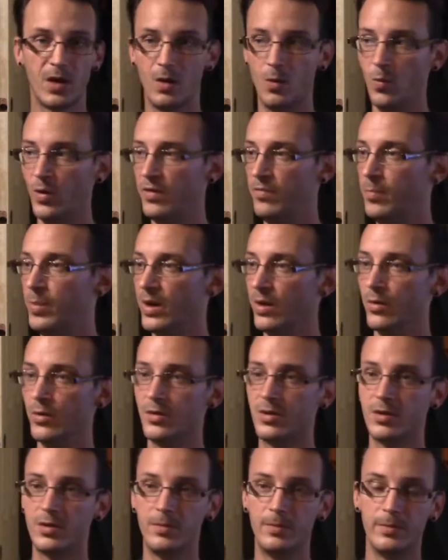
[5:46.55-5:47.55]
We've
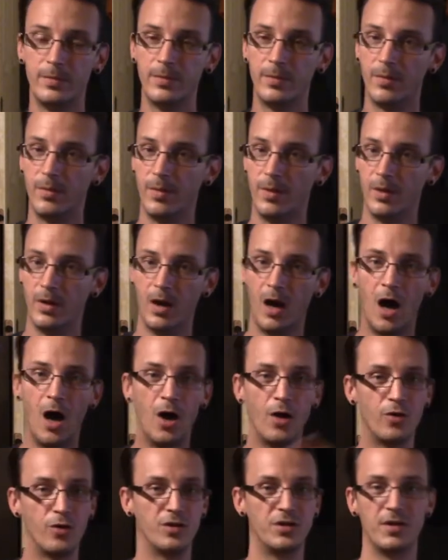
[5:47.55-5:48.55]
built
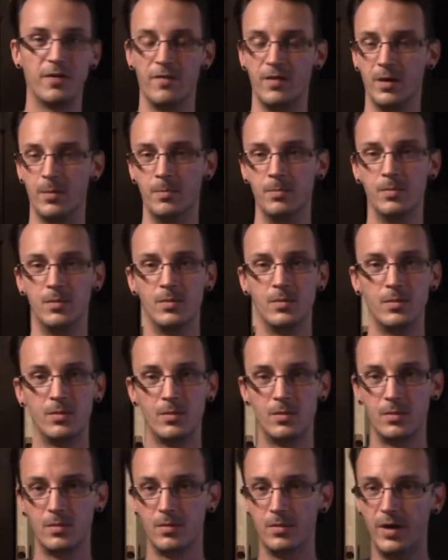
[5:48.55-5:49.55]
hundreds of them,
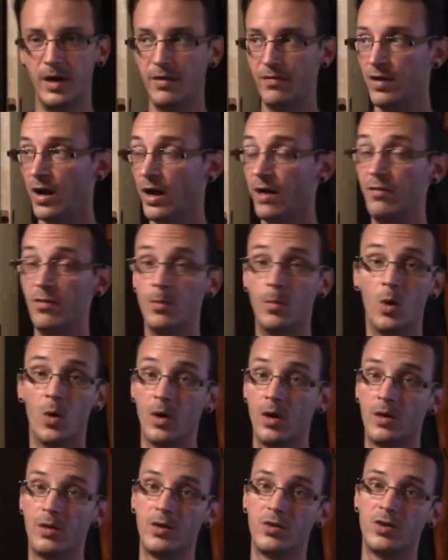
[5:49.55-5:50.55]
if not even more
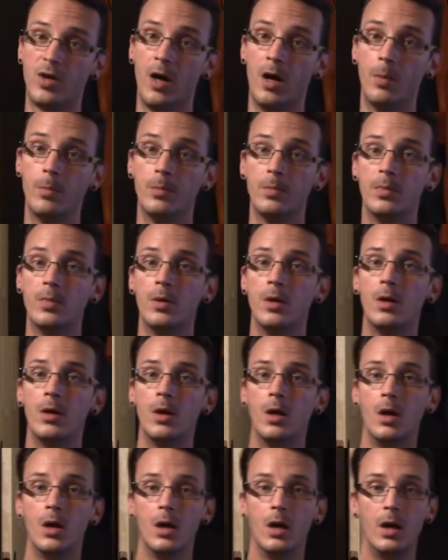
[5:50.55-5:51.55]
at the shop.
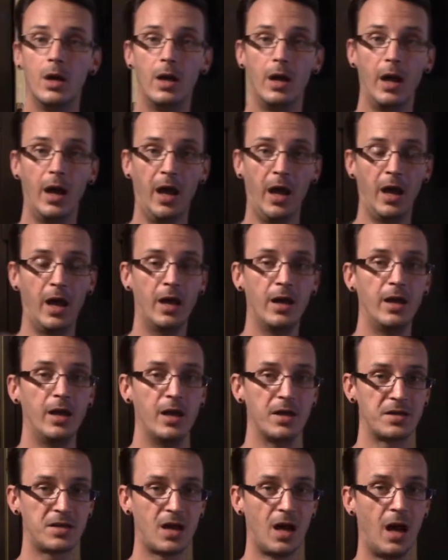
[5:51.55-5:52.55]
And
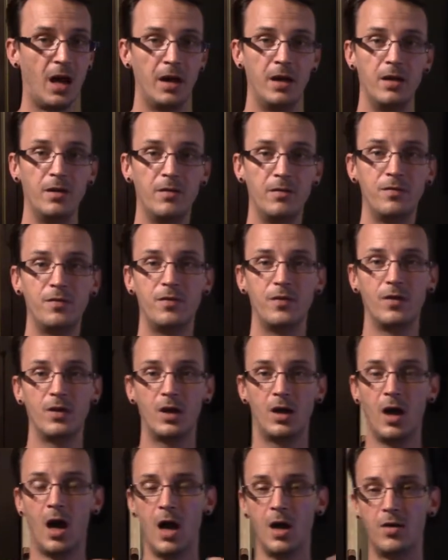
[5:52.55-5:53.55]
it's kind of
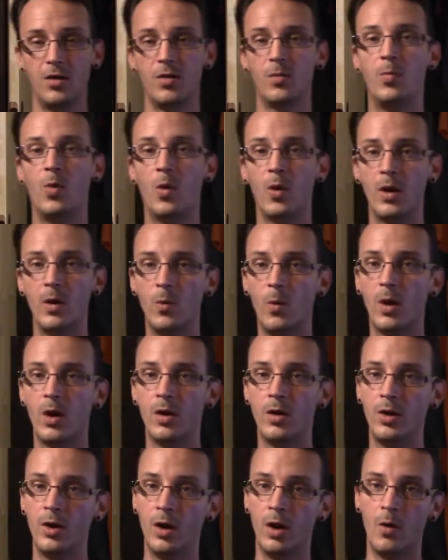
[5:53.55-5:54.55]
got to the point
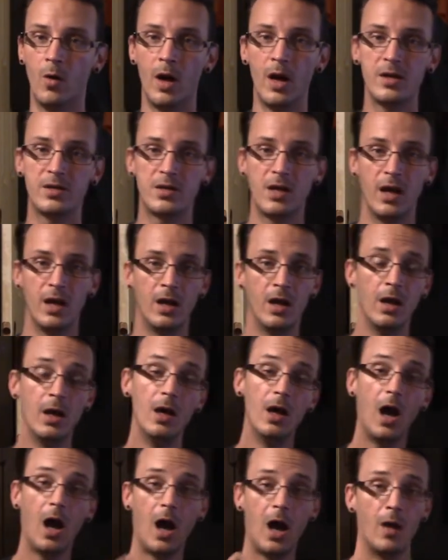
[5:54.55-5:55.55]
where, you know, I said,
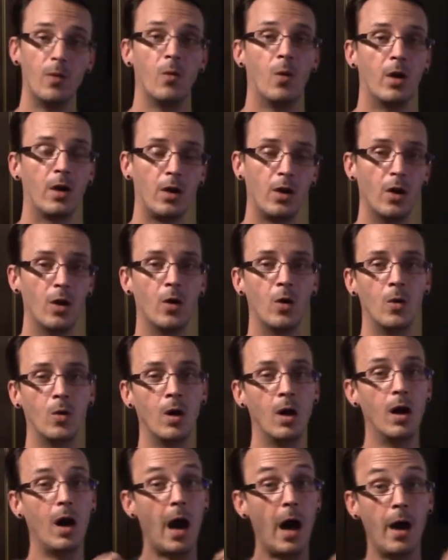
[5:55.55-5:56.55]
I want to go,
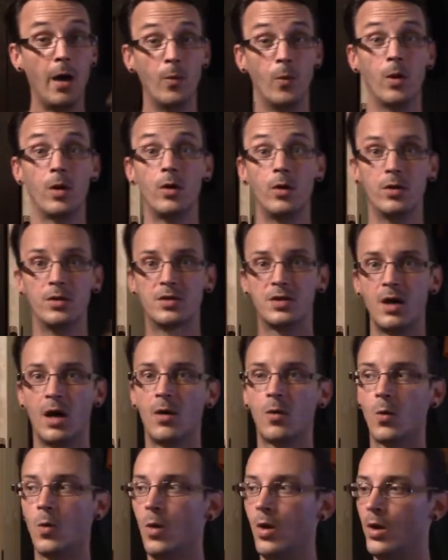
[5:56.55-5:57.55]
I want good
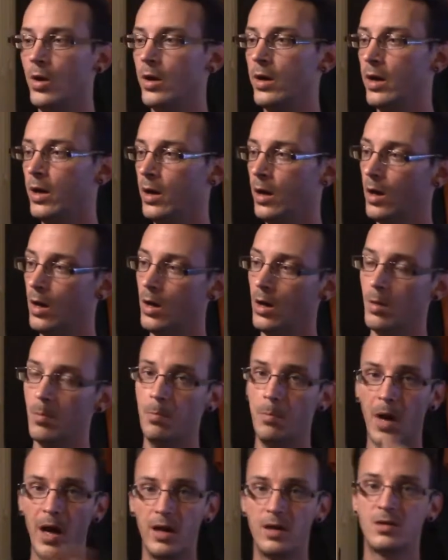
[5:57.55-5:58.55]
sound quality.
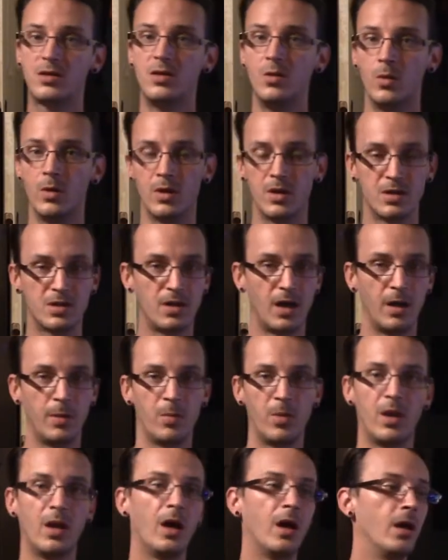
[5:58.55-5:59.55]
Mike's doing the same
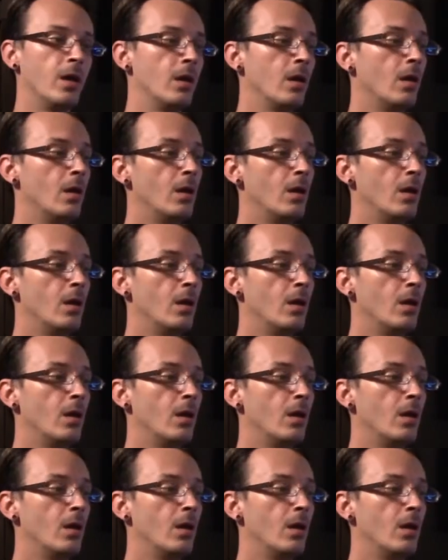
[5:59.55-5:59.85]
thing.